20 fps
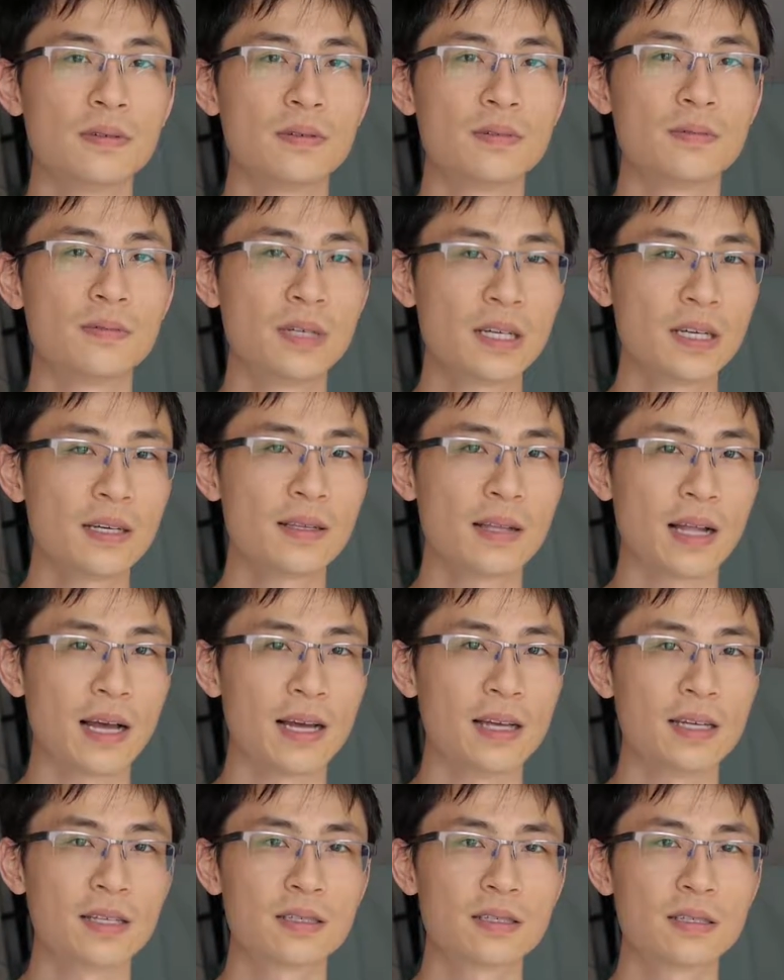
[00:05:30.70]

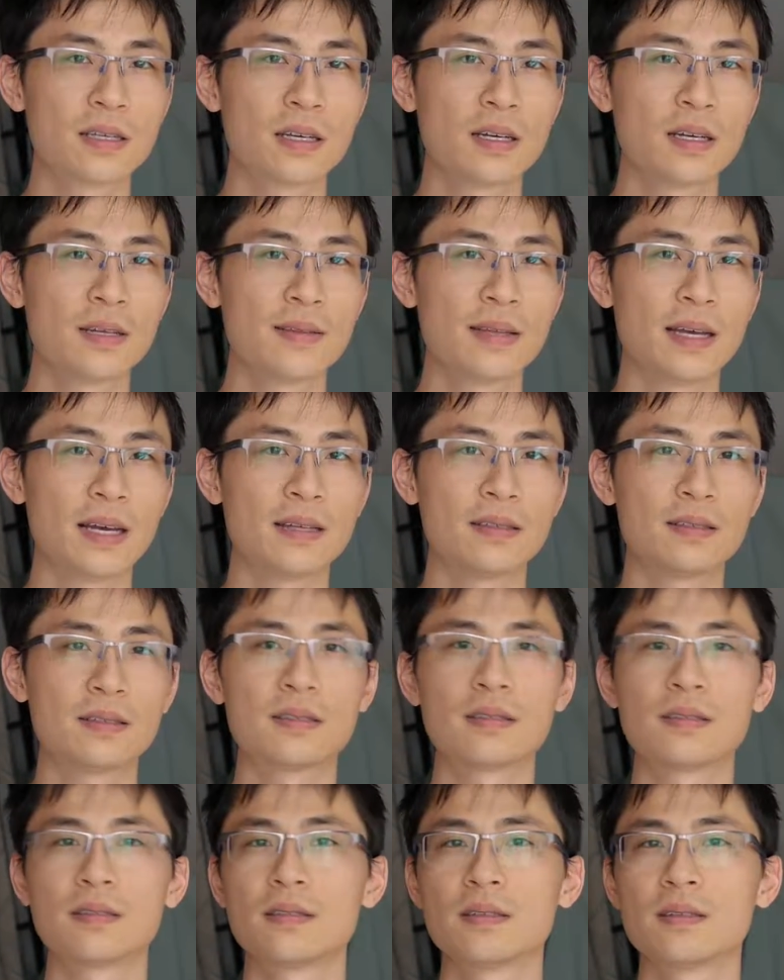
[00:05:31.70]
realize
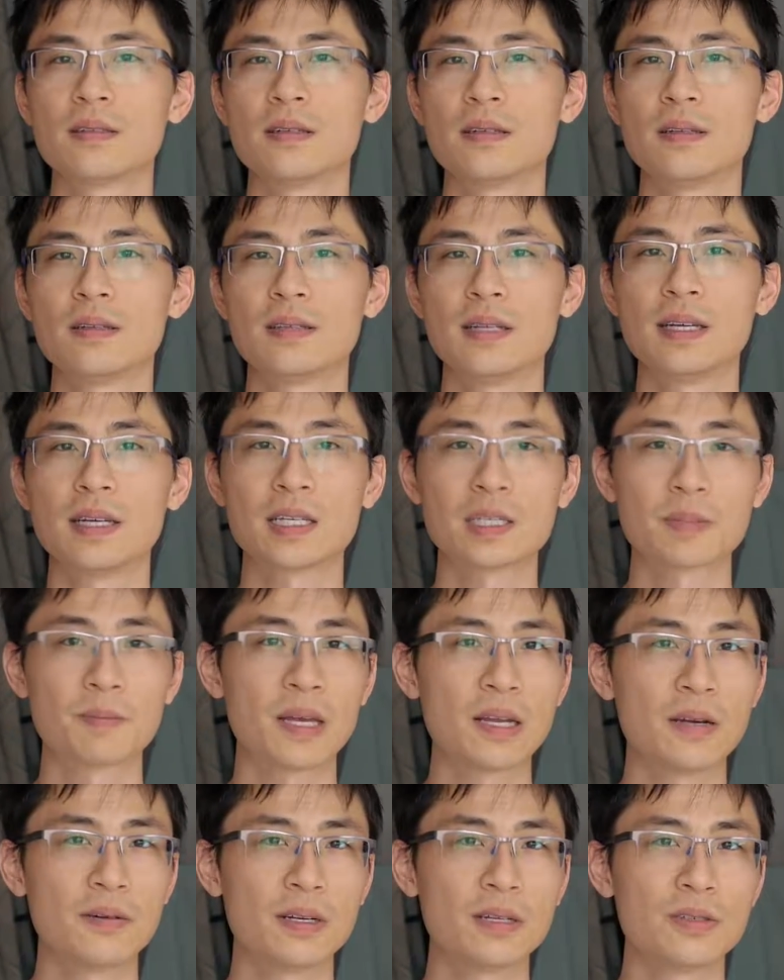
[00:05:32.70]
that the
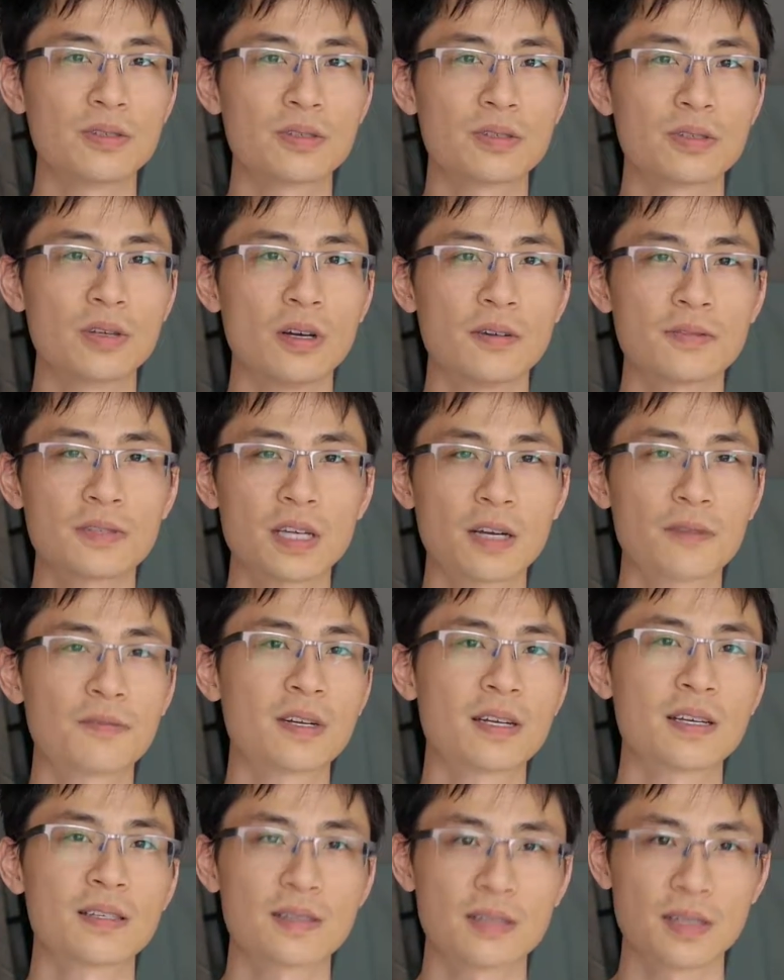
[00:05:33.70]
experience of
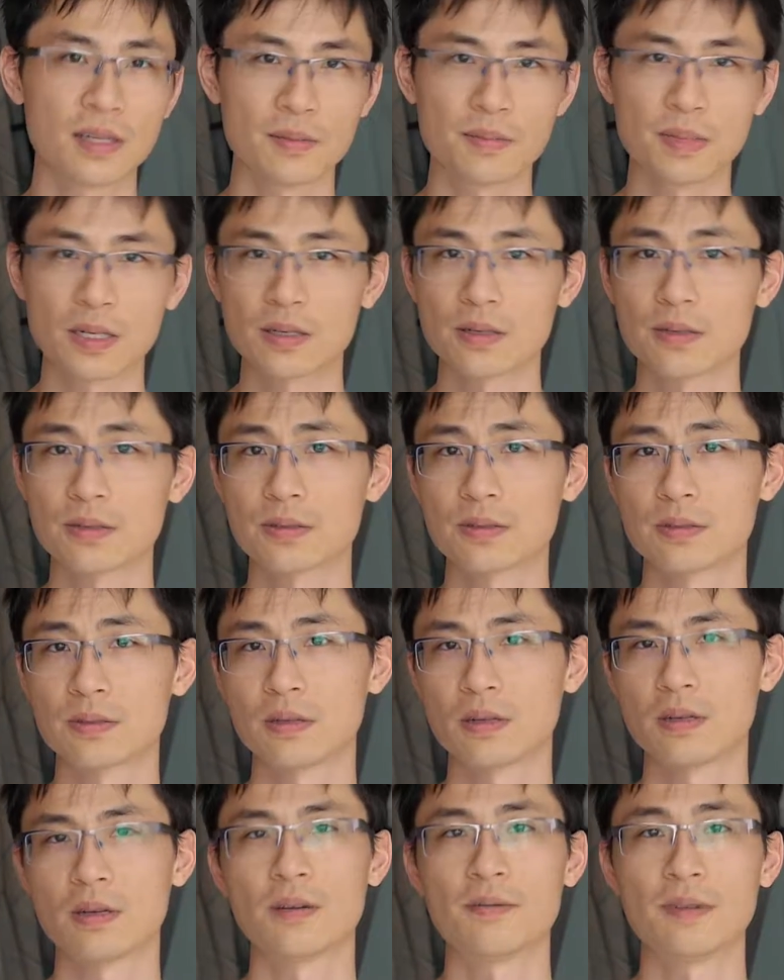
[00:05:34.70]
suffering is there because
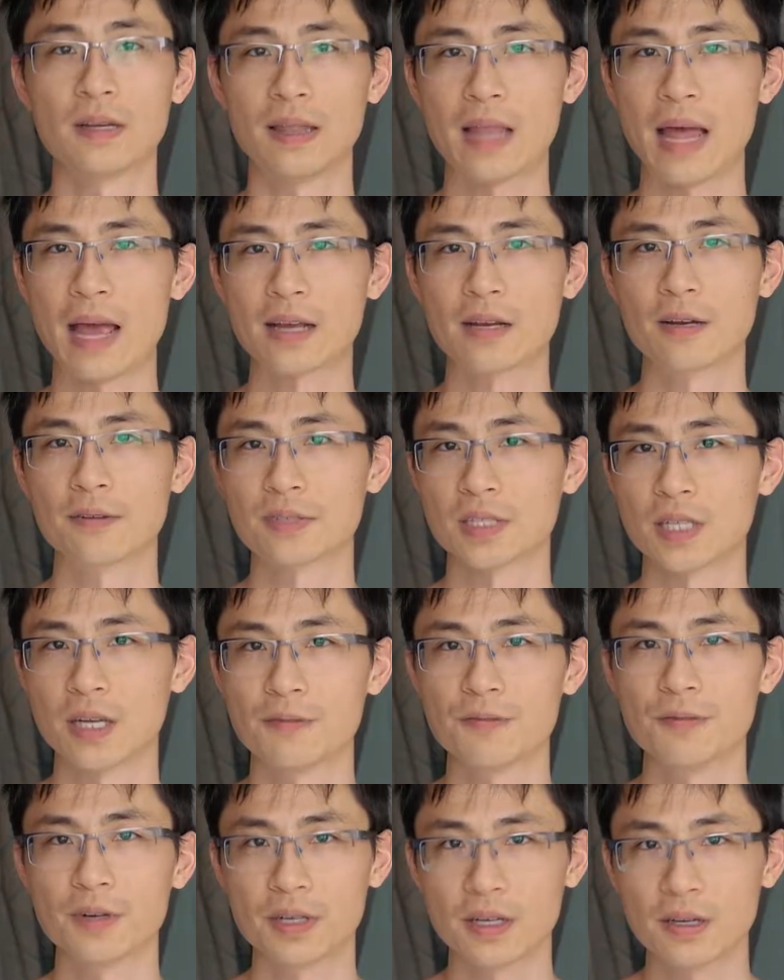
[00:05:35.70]
of a lack of
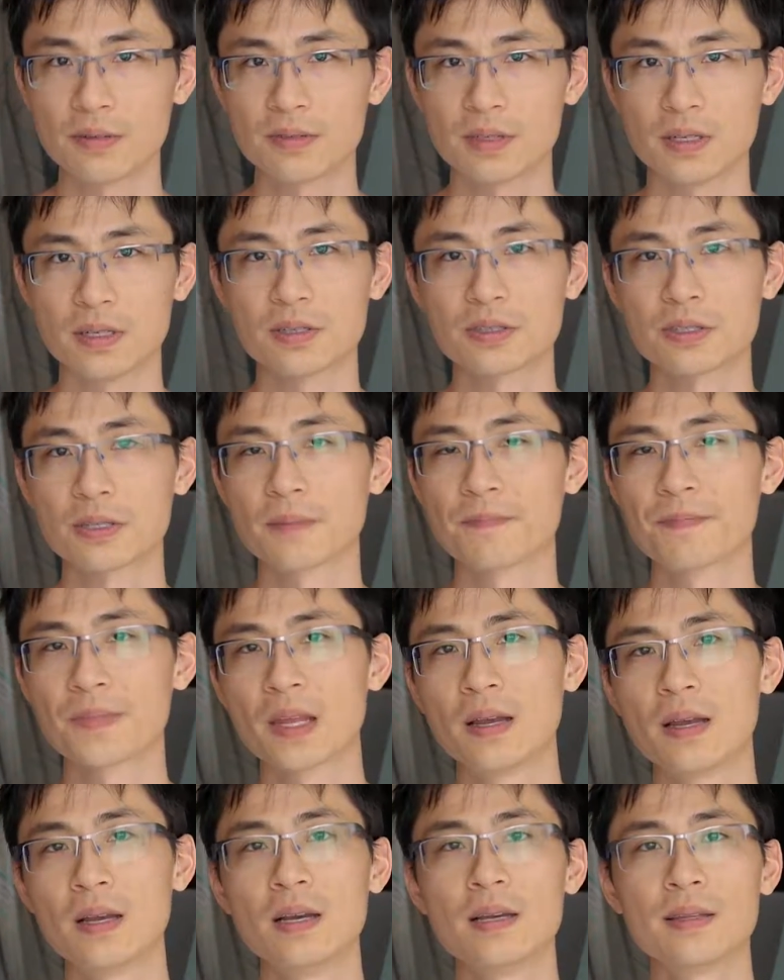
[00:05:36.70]
self-forgiveness,
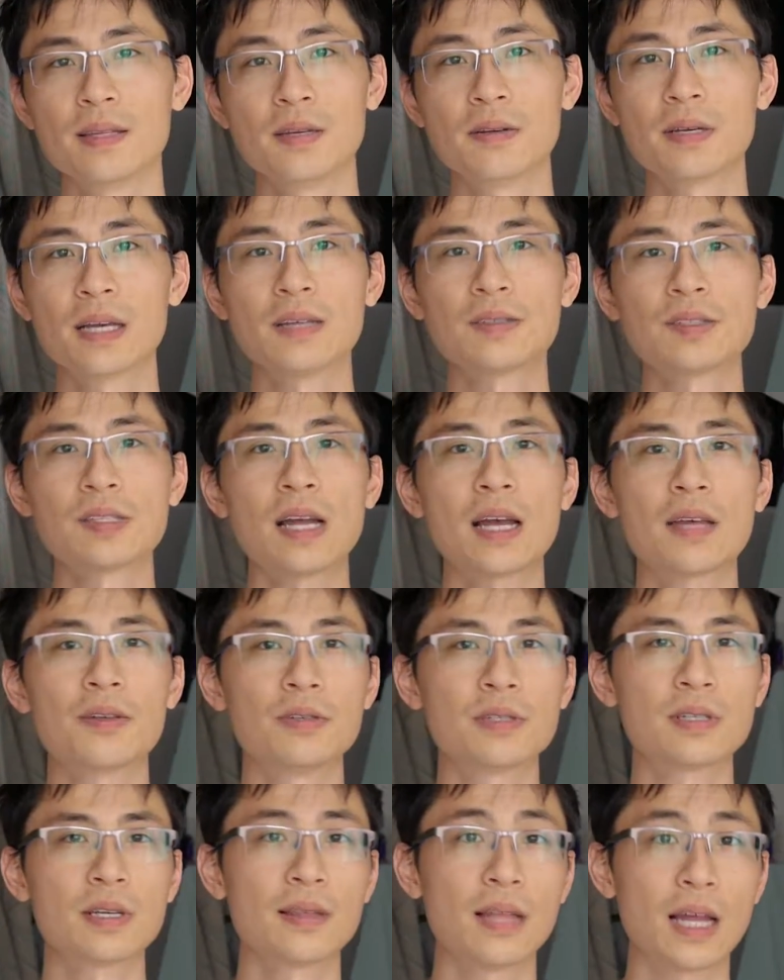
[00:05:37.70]
then you can start
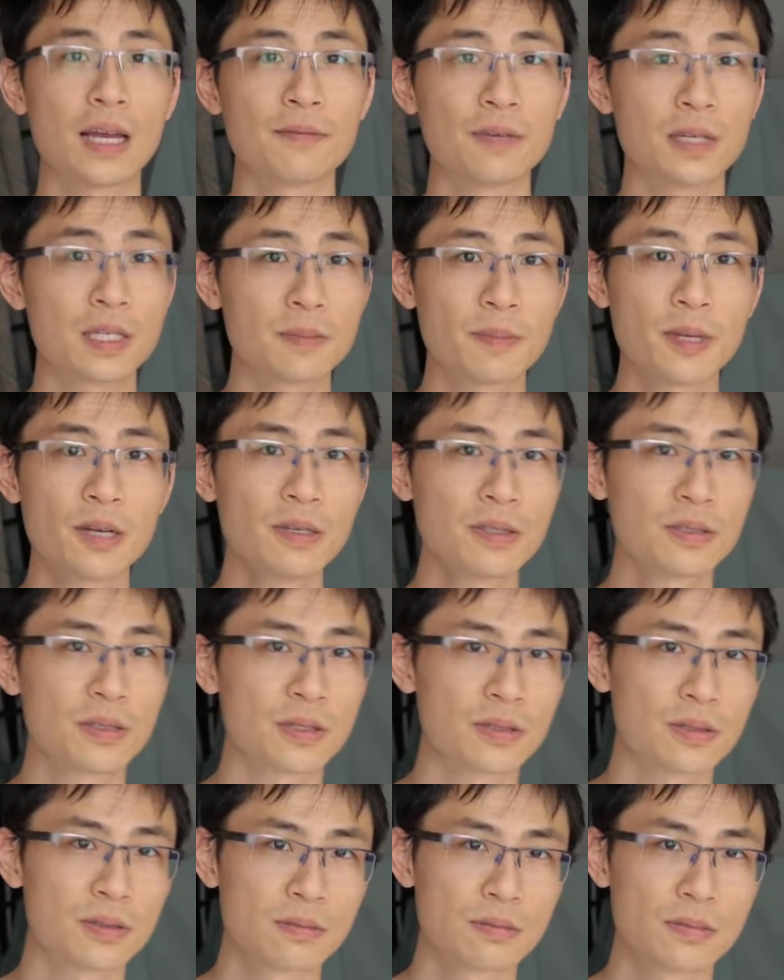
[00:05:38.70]
using life
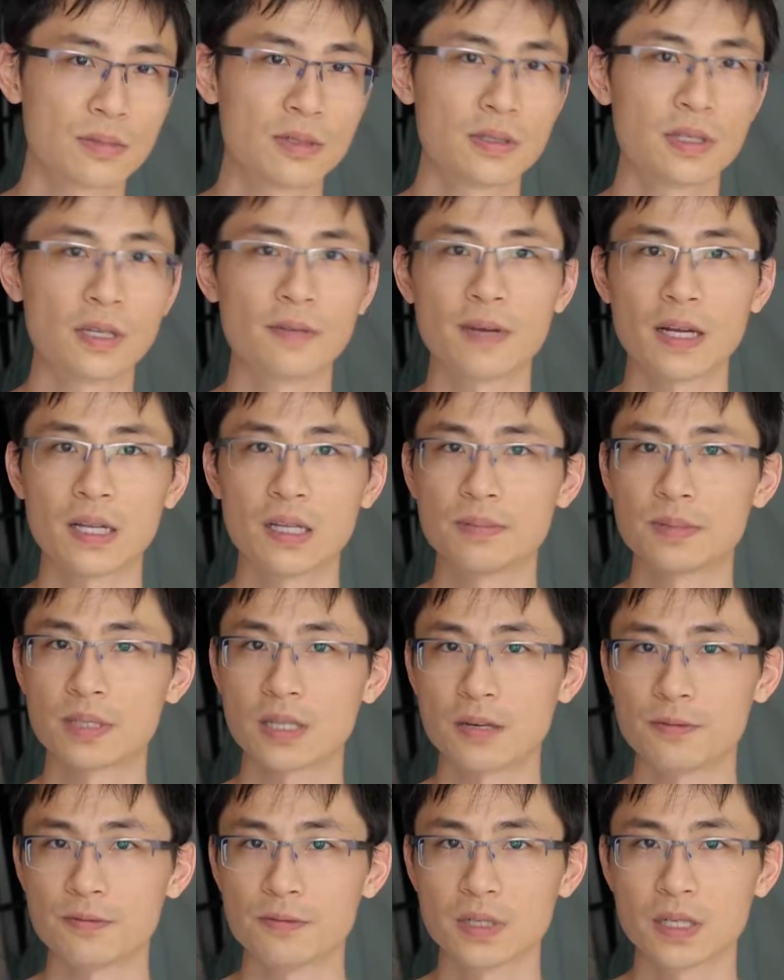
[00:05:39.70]
experiences to develop
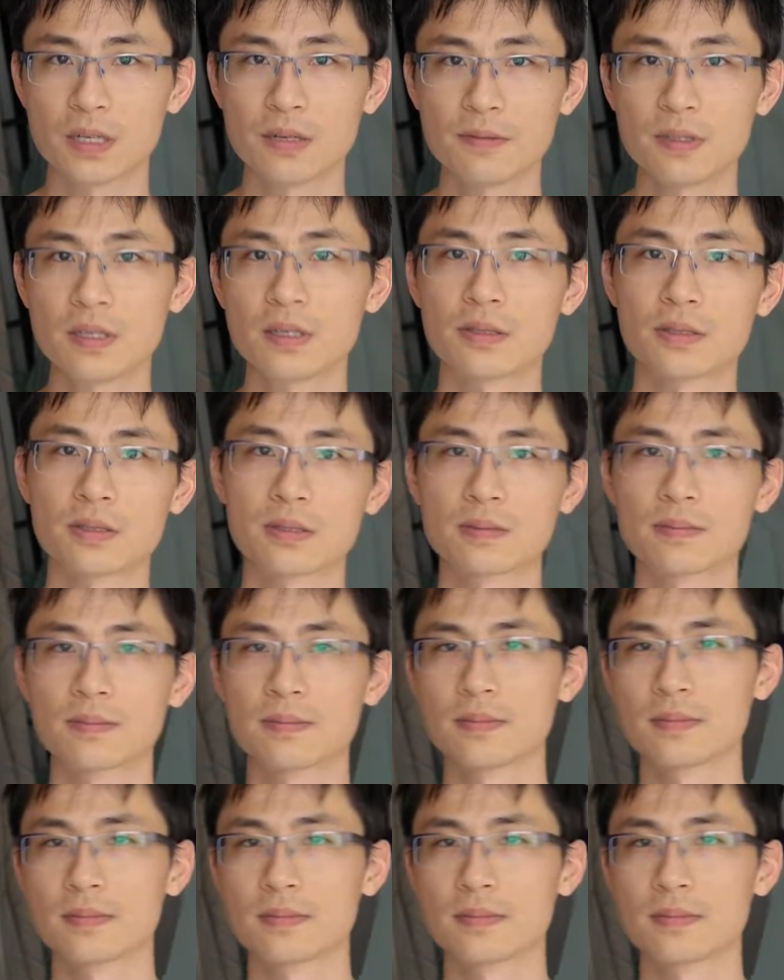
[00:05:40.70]
self-forgiveness.